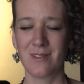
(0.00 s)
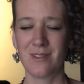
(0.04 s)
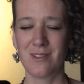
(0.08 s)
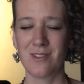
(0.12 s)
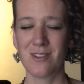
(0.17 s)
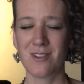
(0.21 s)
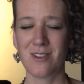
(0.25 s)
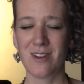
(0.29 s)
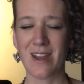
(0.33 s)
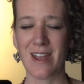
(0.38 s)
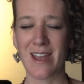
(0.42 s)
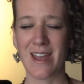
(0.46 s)

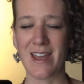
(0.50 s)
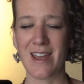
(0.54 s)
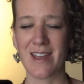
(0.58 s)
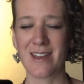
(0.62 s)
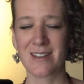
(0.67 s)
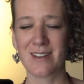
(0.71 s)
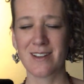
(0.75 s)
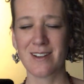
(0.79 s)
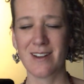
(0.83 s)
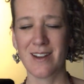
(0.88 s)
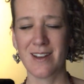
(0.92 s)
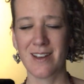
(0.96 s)
And
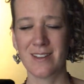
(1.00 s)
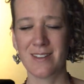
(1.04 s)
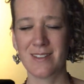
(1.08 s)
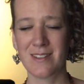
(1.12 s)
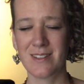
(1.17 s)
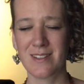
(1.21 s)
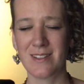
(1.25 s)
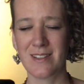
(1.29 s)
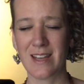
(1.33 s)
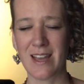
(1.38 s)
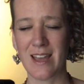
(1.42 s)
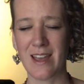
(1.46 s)
drag your
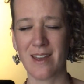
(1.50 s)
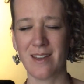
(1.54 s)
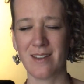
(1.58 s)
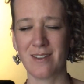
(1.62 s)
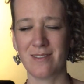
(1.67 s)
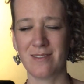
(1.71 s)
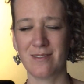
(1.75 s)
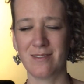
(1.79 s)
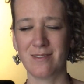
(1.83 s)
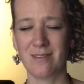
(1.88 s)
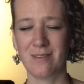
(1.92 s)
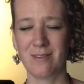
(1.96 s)
hands
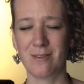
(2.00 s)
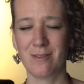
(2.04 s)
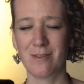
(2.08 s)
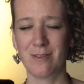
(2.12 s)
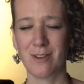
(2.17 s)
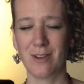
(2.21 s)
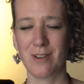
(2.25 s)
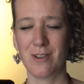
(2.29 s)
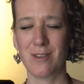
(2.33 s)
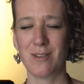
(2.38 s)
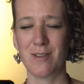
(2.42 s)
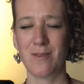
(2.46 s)
down in
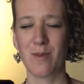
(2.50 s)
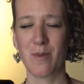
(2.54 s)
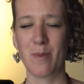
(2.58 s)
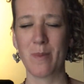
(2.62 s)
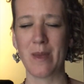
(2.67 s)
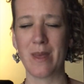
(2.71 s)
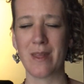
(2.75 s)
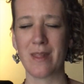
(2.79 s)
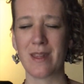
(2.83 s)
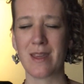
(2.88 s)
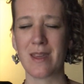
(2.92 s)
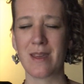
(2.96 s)
front of
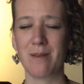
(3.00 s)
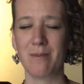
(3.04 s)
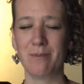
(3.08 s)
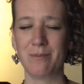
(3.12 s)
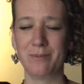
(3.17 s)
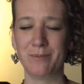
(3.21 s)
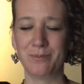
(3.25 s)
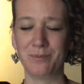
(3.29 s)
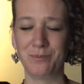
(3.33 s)
the belly.